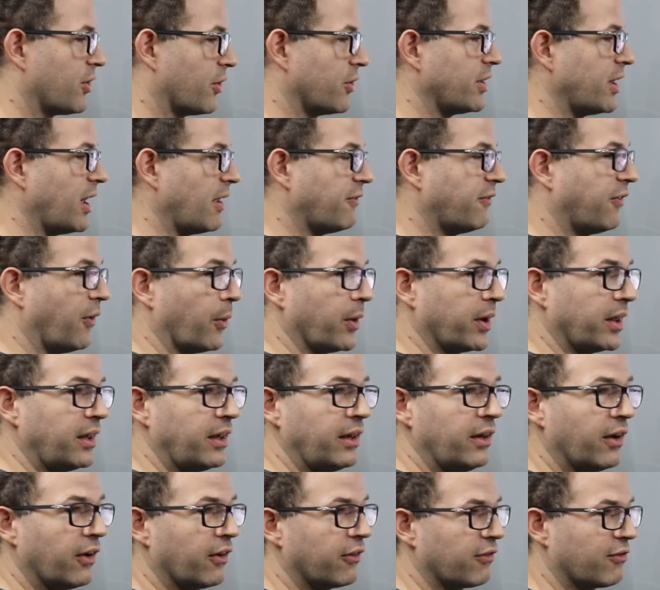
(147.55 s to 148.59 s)
thirty-eight
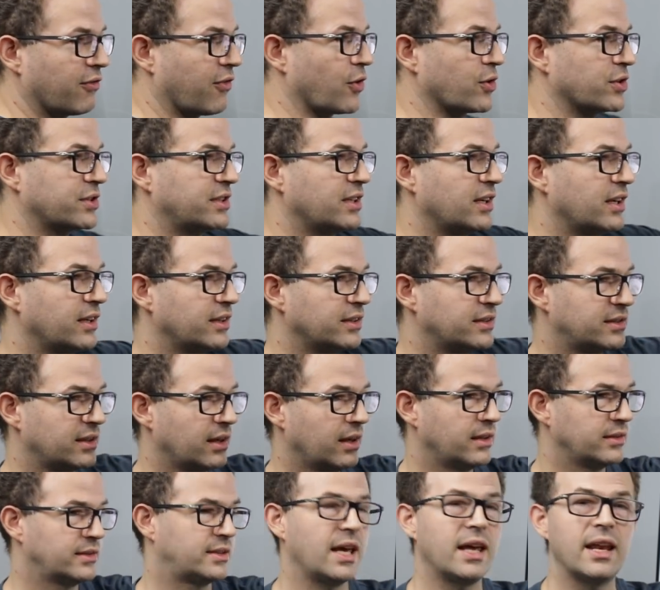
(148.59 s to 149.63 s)
forty versus
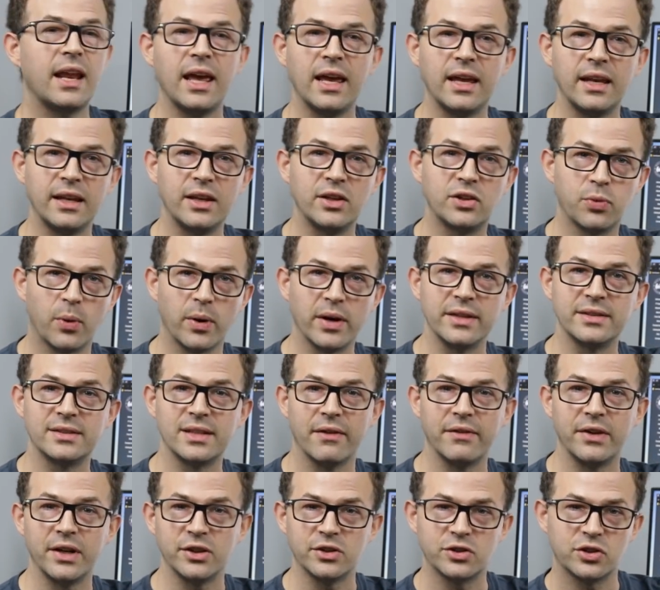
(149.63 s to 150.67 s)
ten eighty
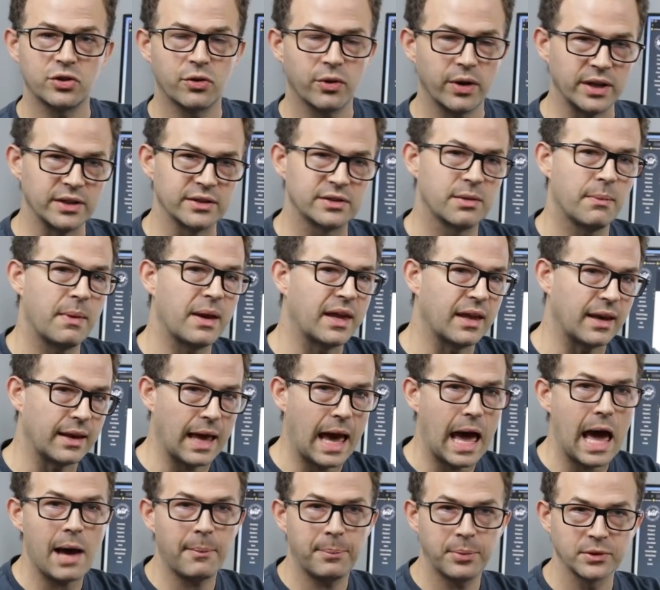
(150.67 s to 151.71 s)
twenty-seven inch screens to make it
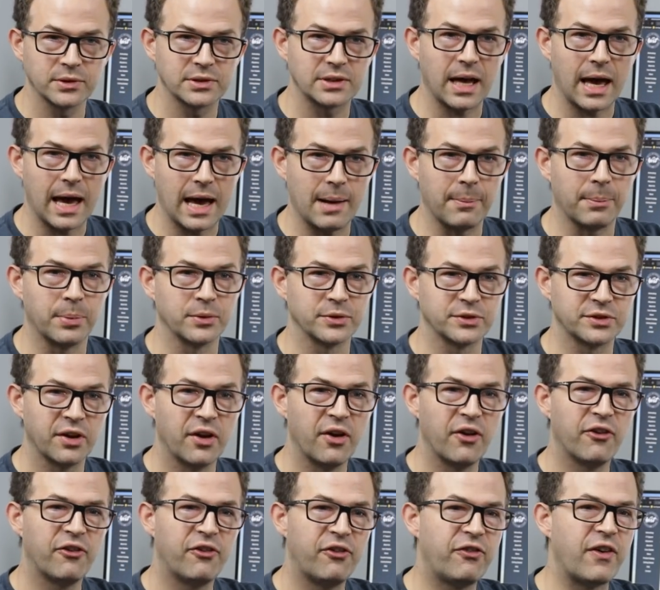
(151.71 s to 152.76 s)
apples to apples,
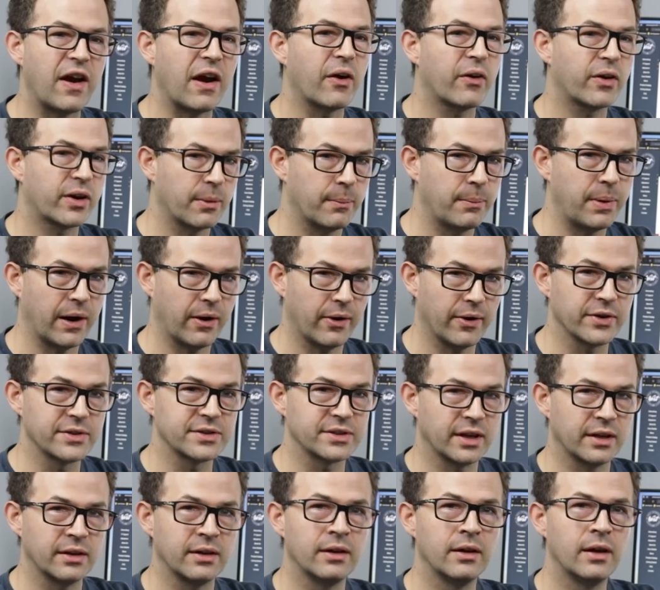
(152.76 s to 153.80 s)
fair
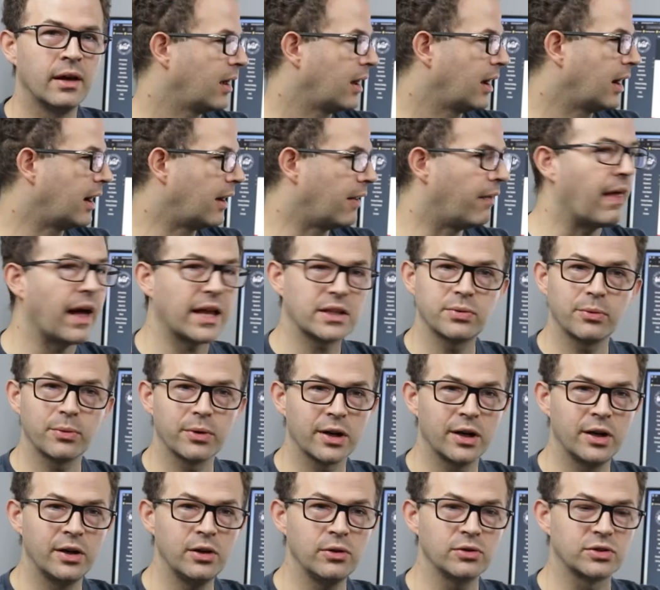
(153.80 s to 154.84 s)
comparison. And that's what
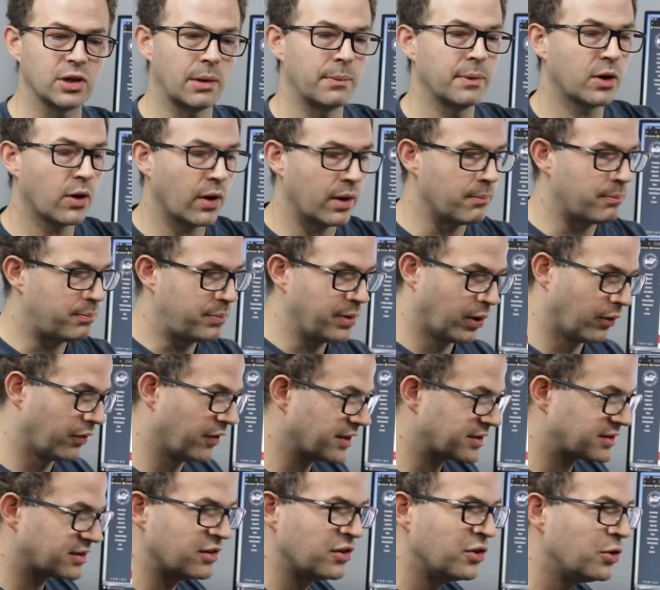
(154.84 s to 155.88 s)
we're gonna do. So I'm gonna go ahead and build
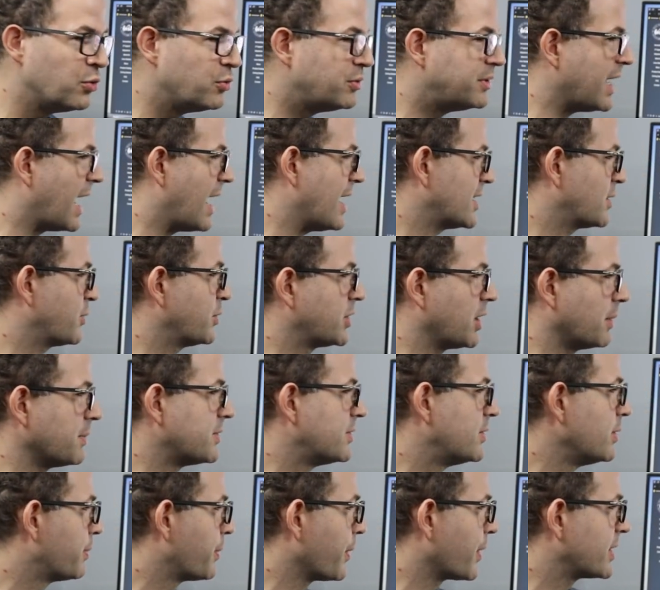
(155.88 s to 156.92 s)
this new desk, which I'm
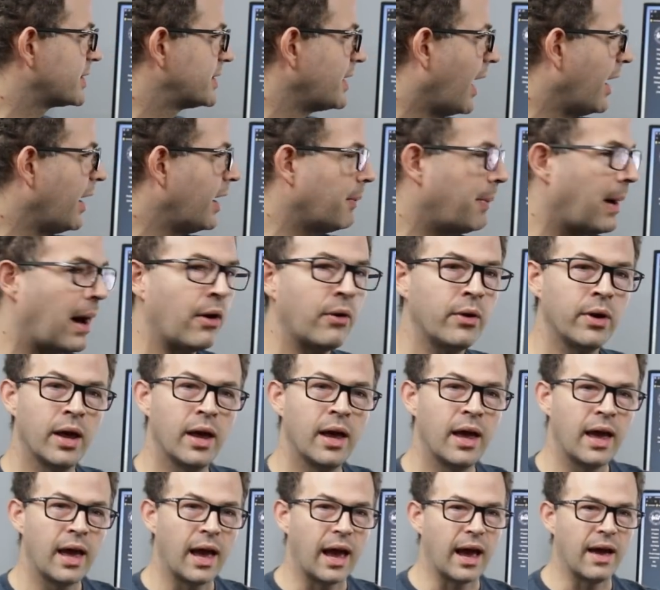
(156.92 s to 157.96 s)
super excited about,
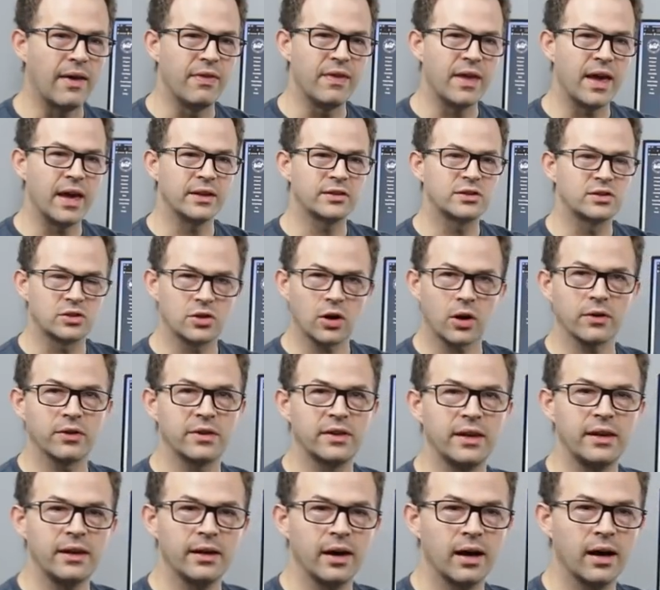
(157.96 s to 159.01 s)
and then
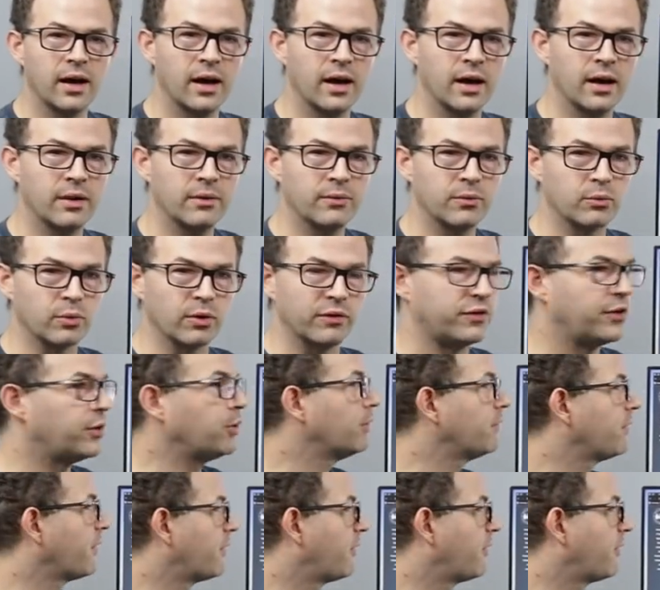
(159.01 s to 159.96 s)
start the uh, review of